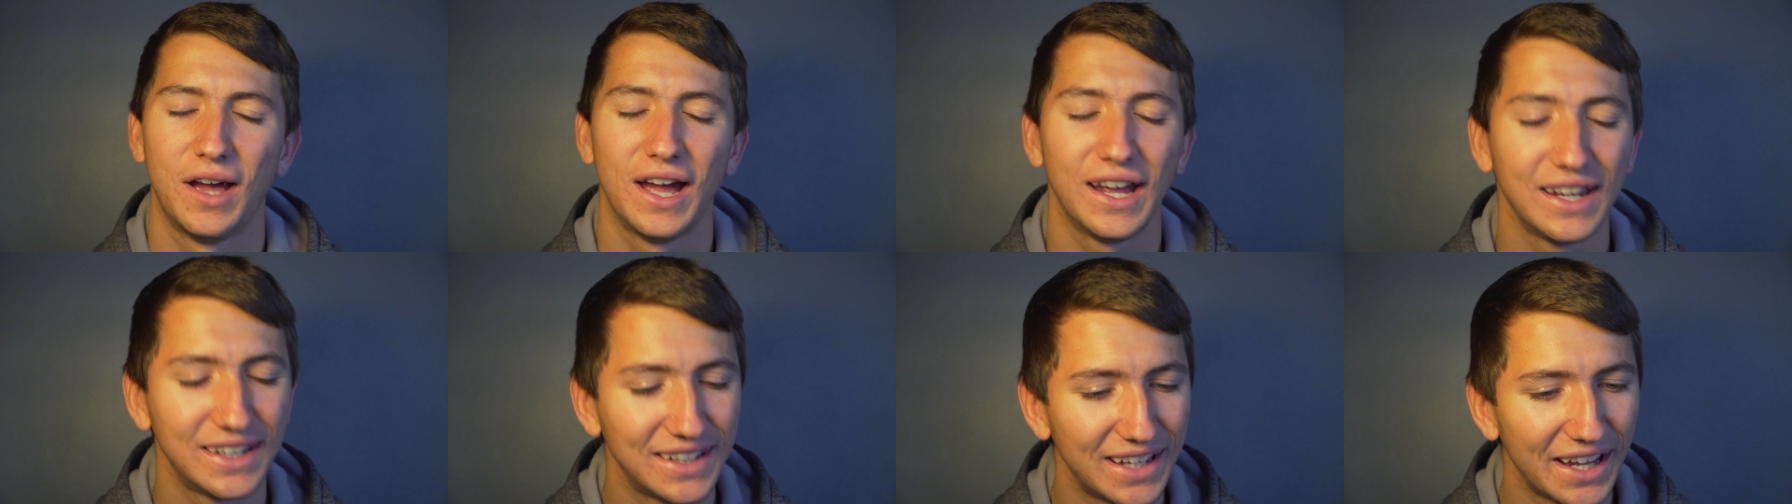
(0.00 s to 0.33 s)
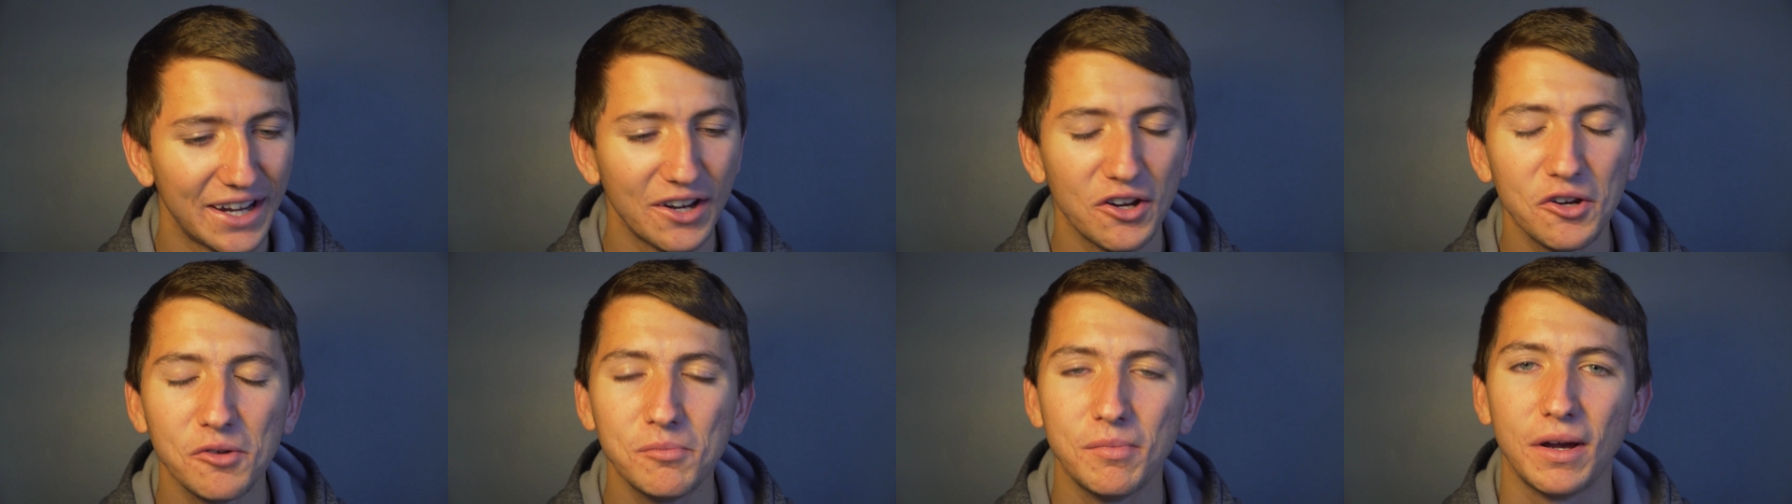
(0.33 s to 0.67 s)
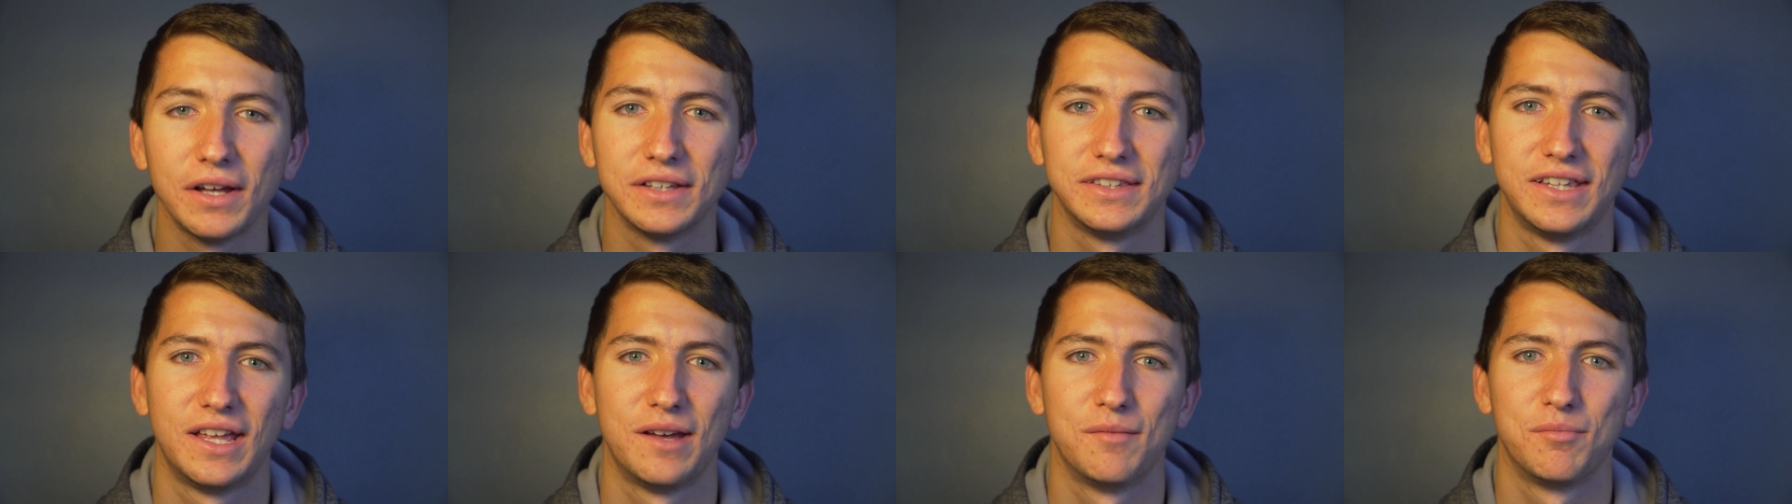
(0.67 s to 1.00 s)
I care
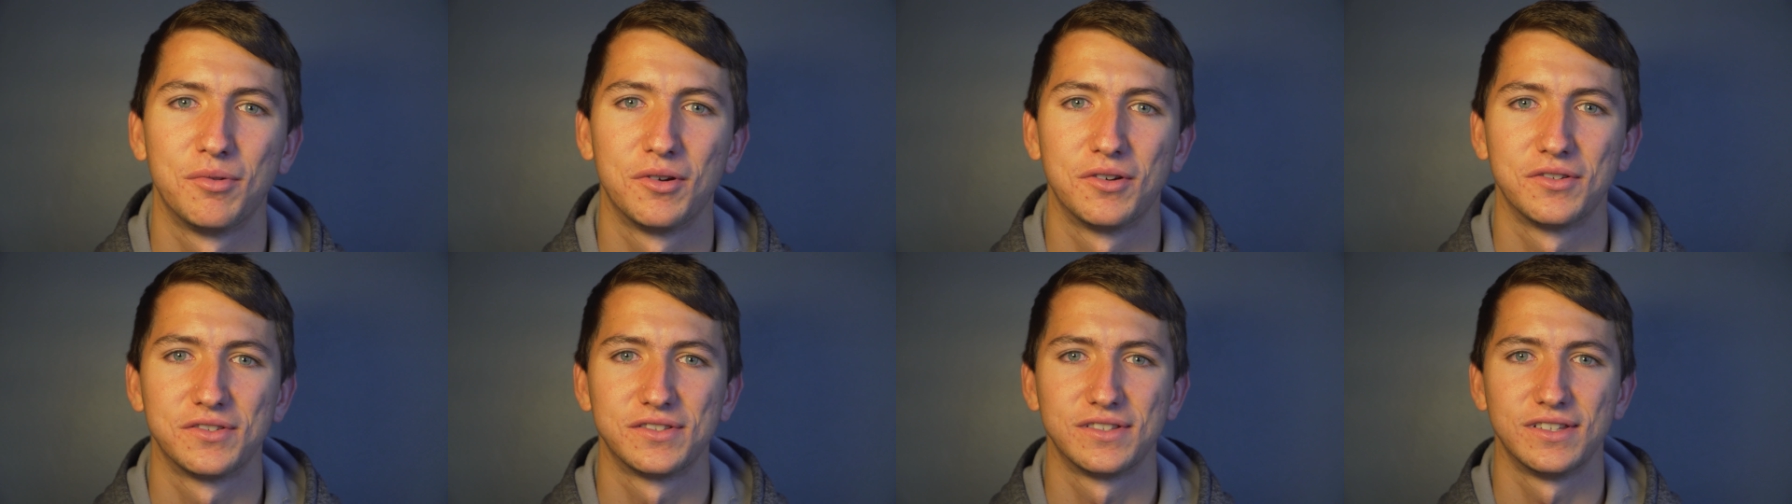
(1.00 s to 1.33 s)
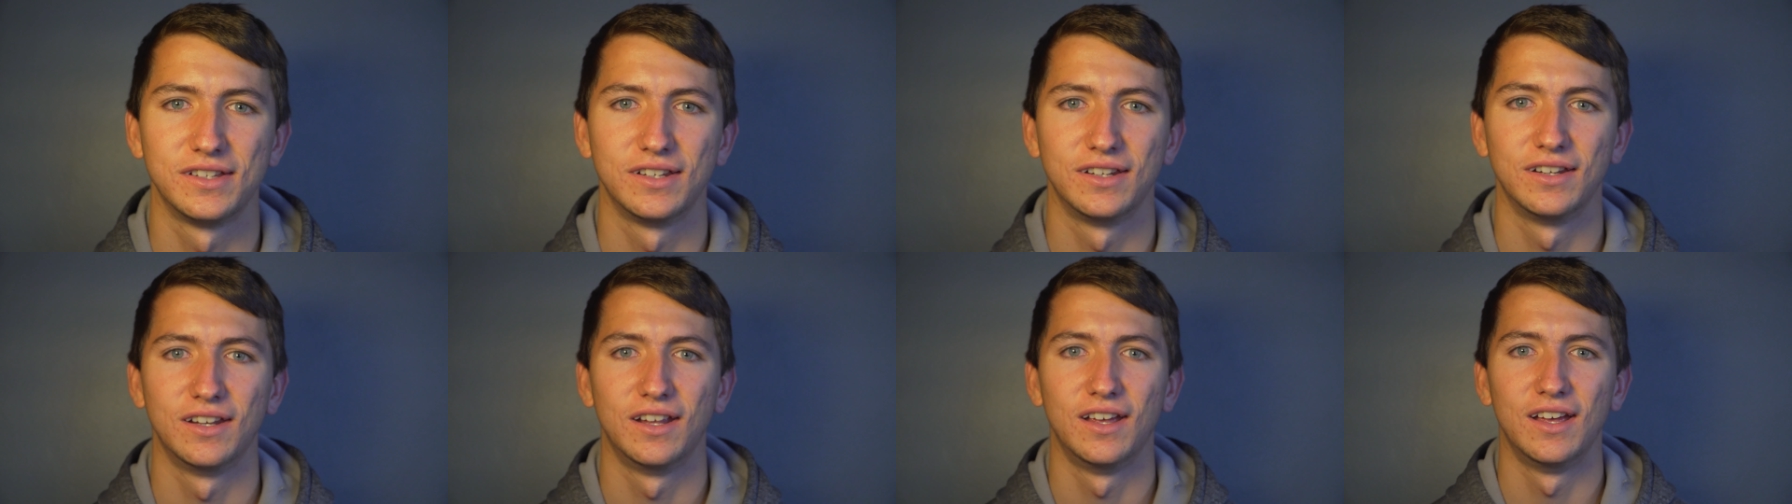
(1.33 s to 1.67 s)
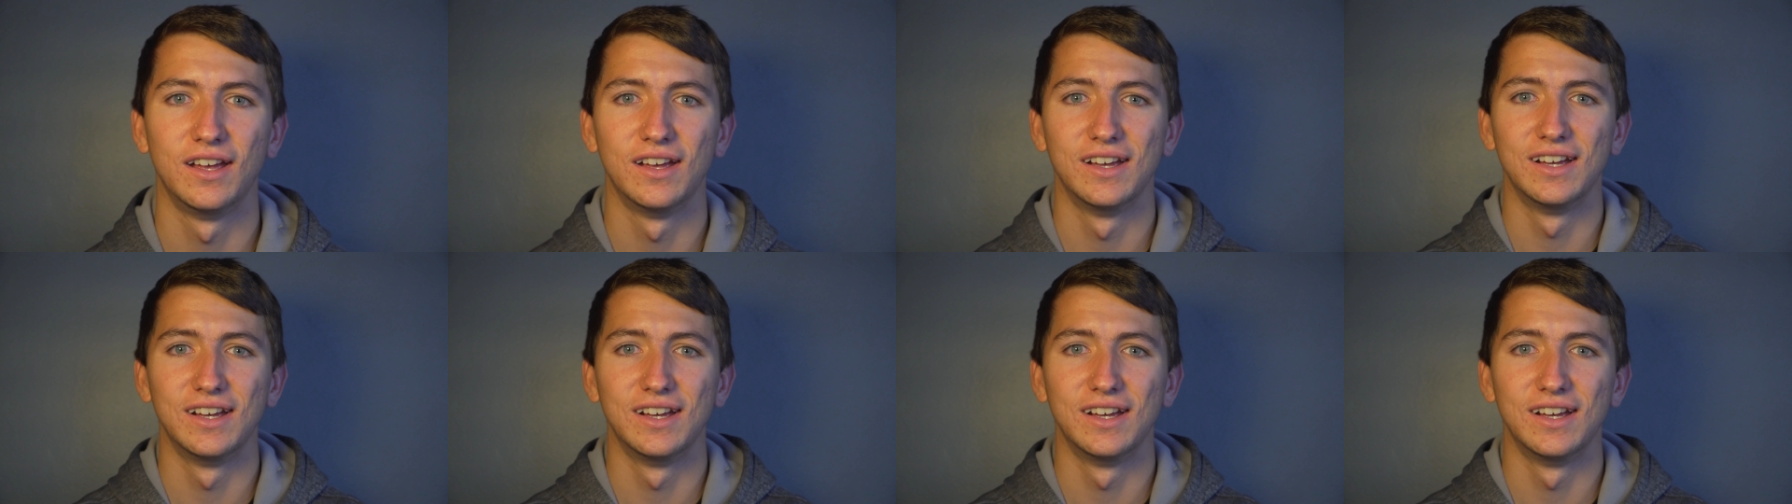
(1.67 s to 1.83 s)
about that person.